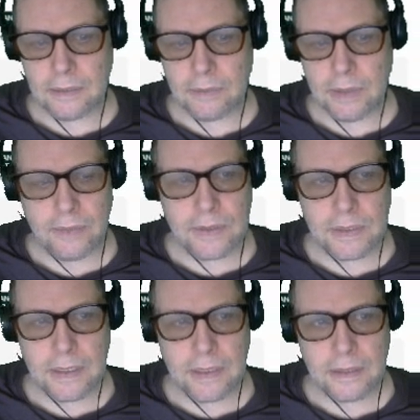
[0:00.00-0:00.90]
We haven't
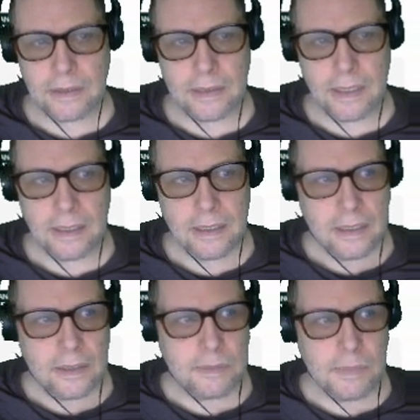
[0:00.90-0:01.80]
seen nothing yet.
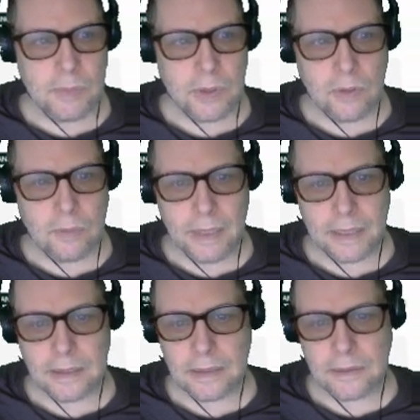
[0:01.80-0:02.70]
Do you remember going back to